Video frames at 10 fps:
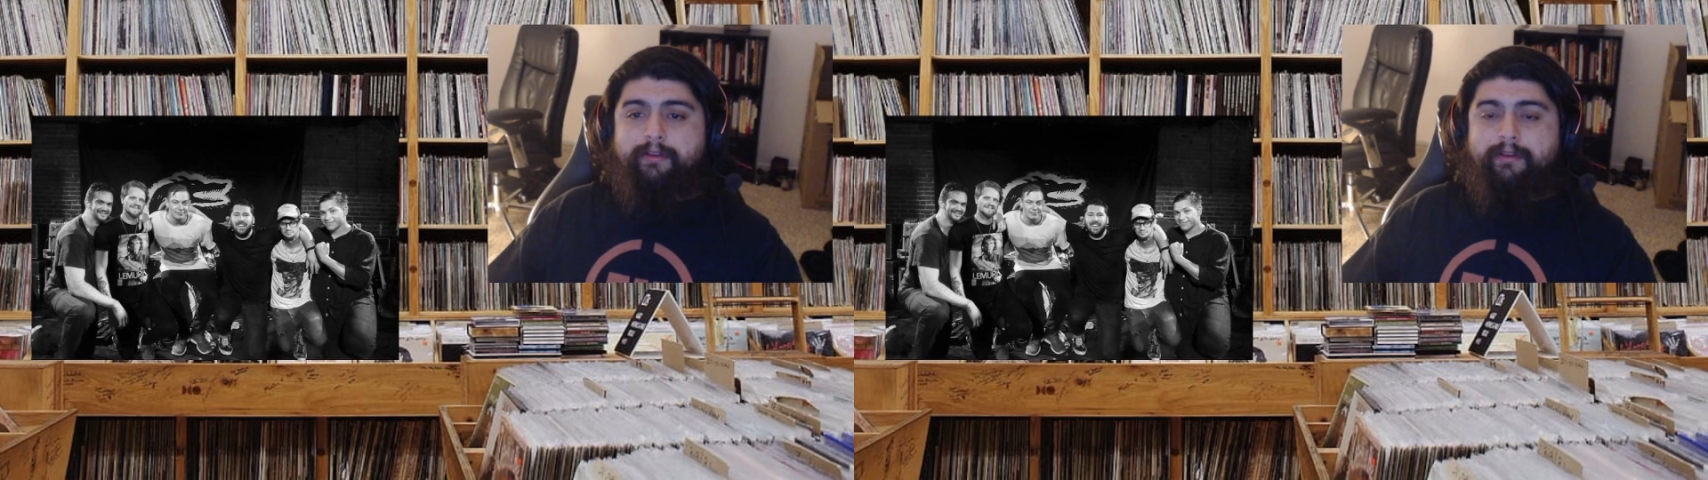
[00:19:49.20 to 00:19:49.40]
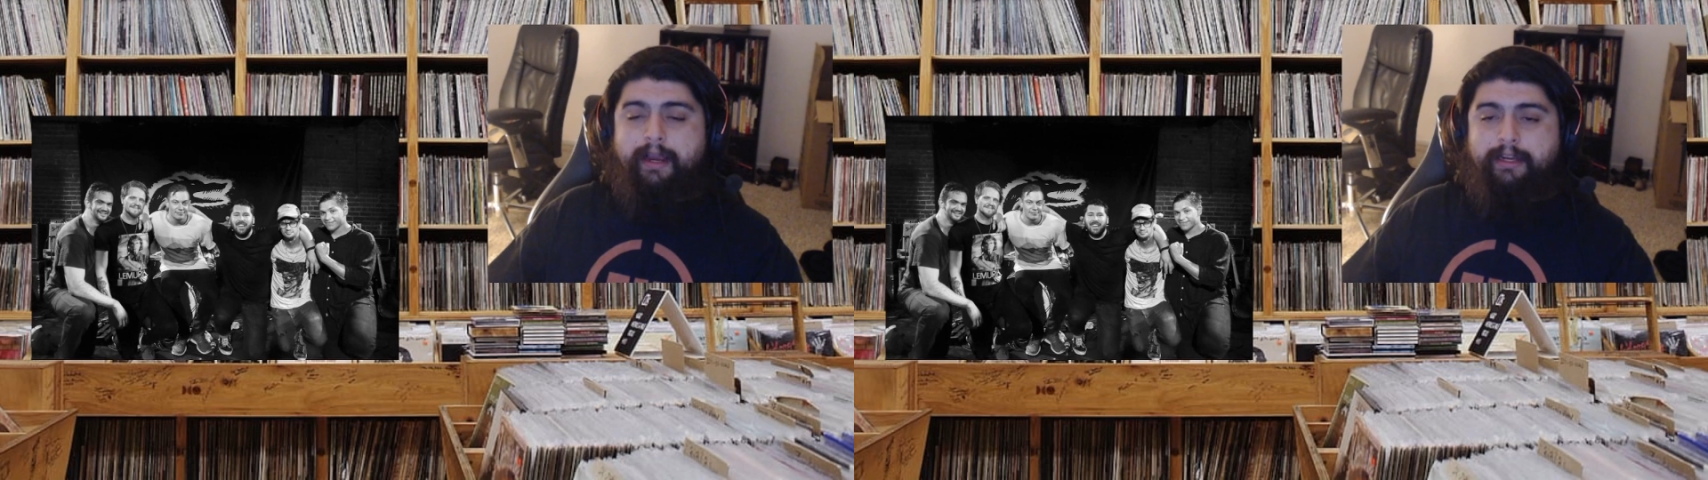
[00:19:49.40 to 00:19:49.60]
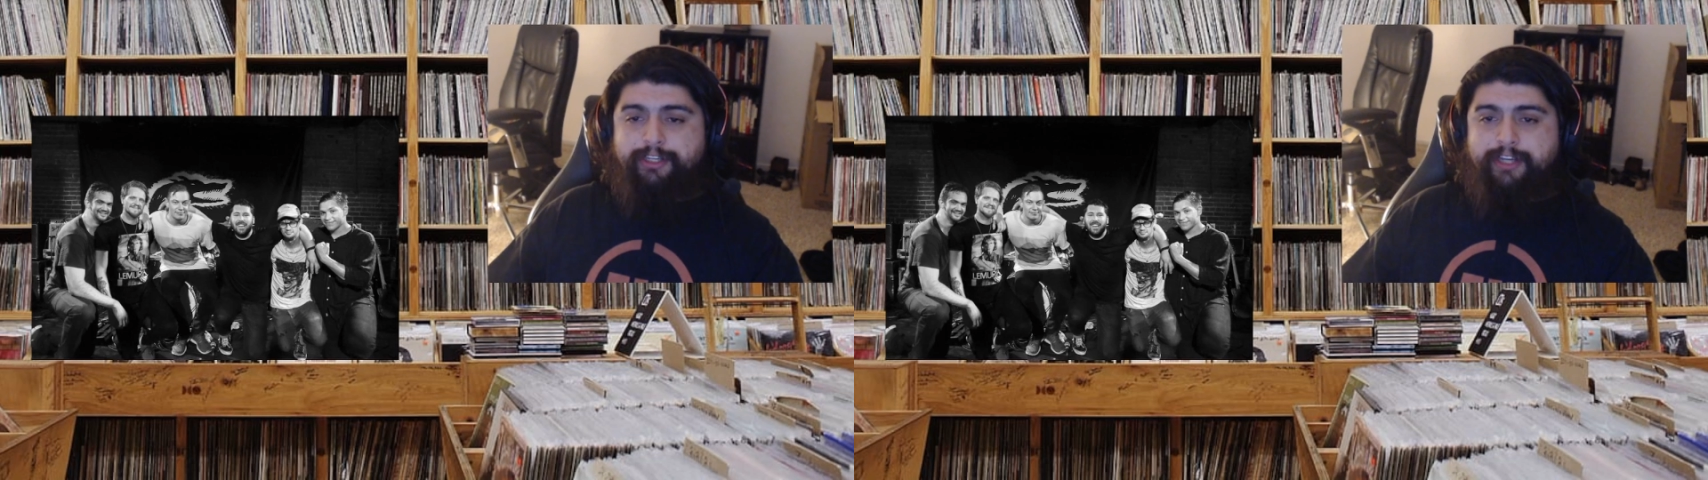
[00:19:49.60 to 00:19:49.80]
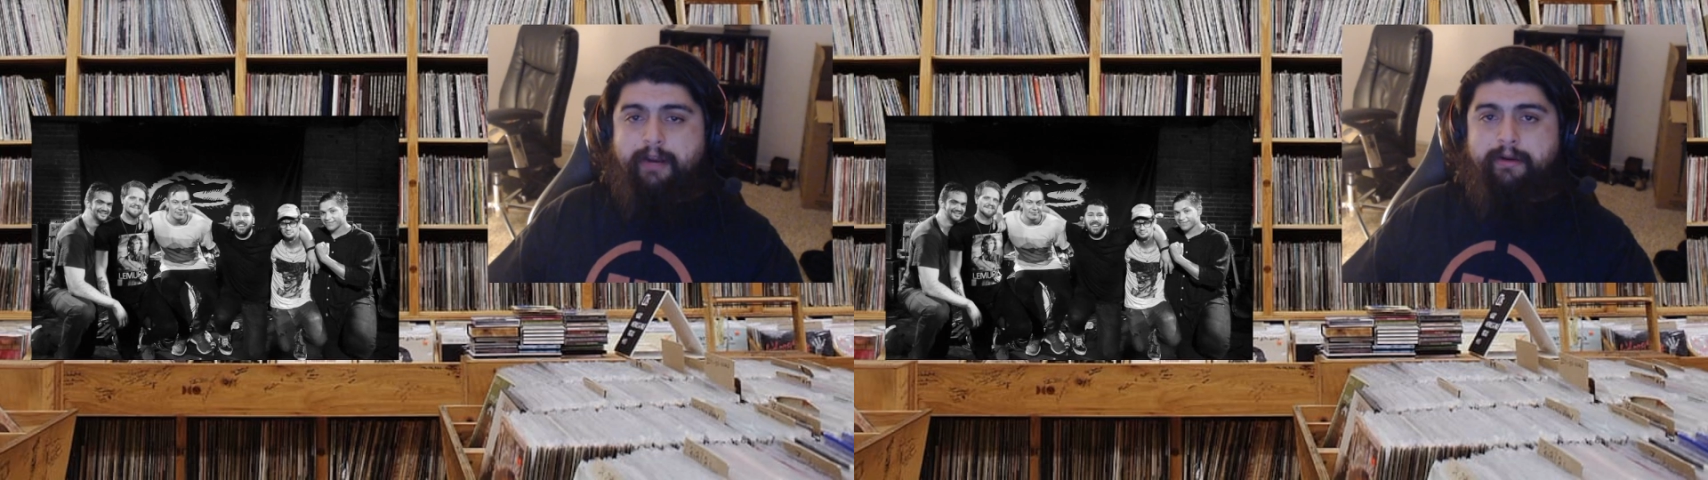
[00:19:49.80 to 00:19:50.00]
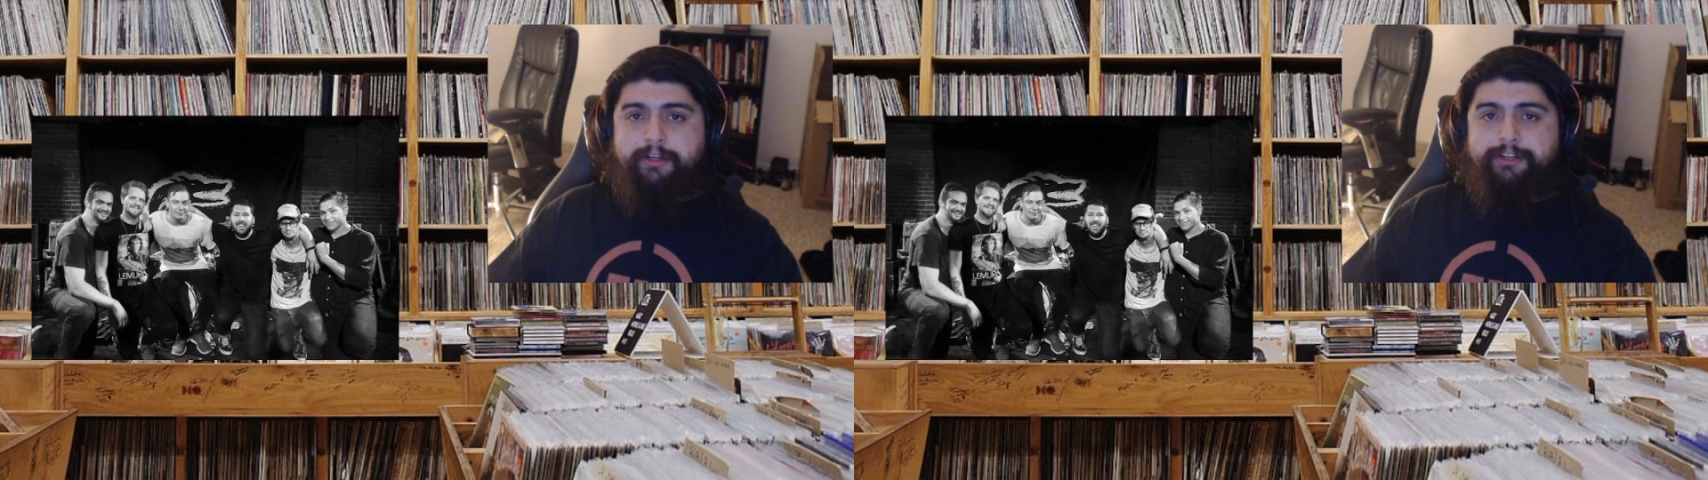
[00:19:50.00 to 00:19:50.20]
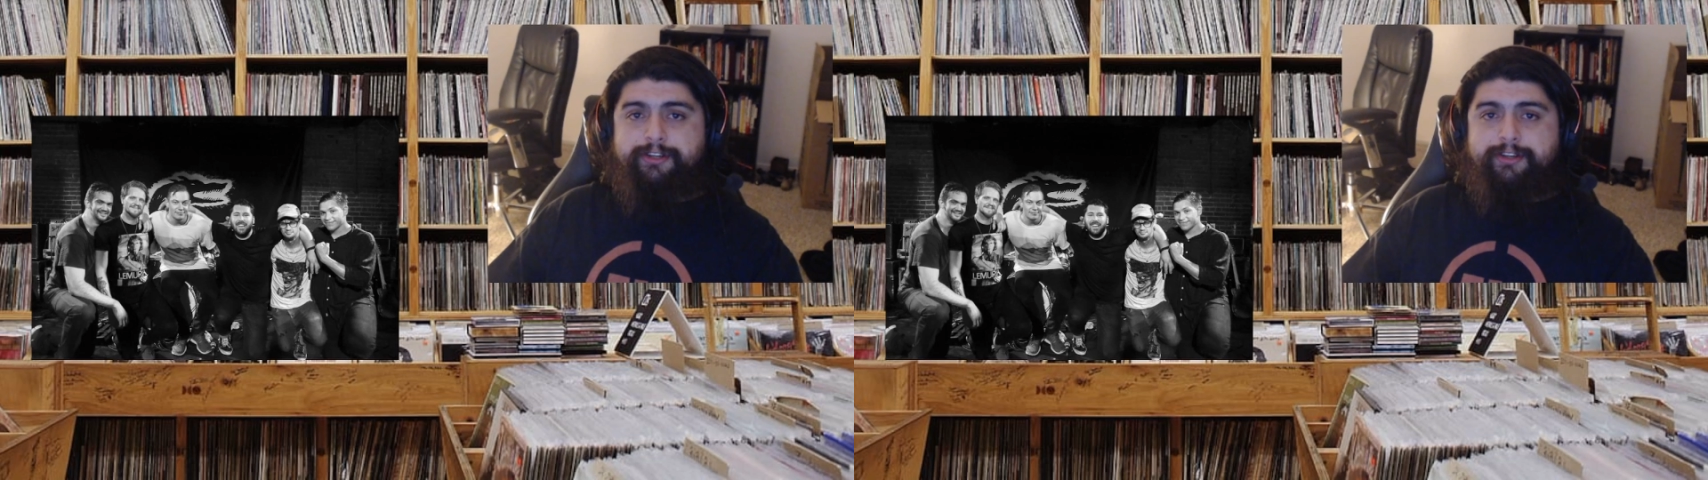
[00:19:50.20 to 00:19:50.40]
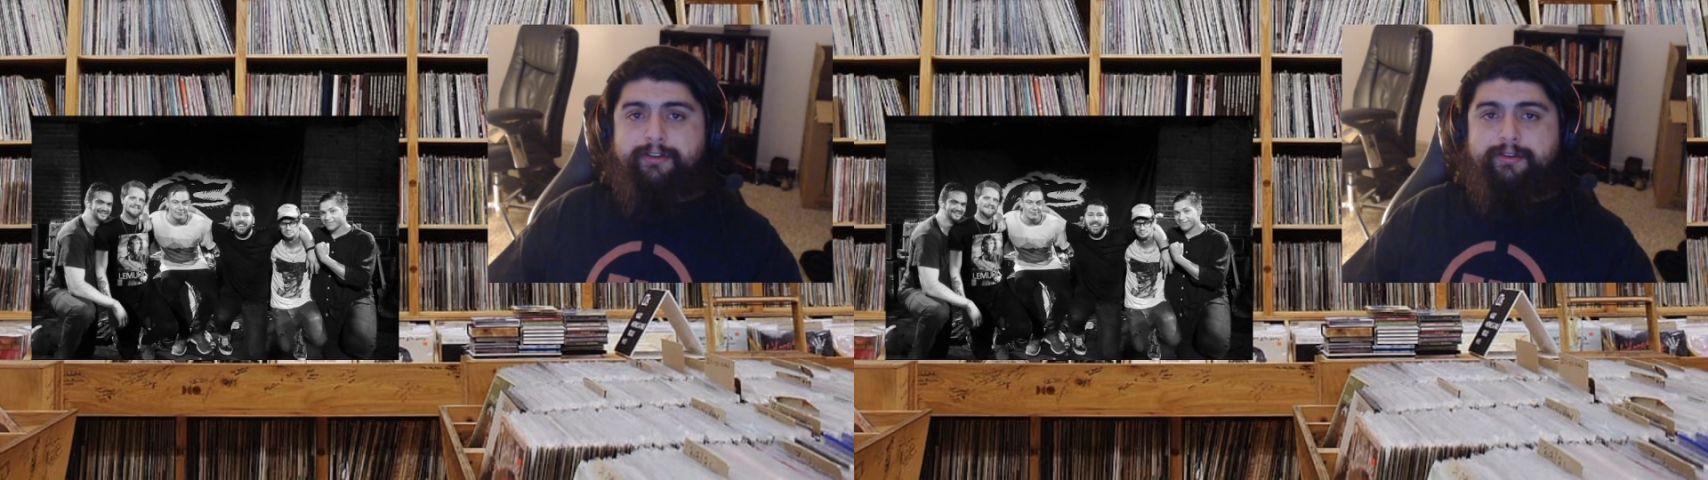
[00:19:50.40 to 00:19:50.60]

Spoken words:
I cherish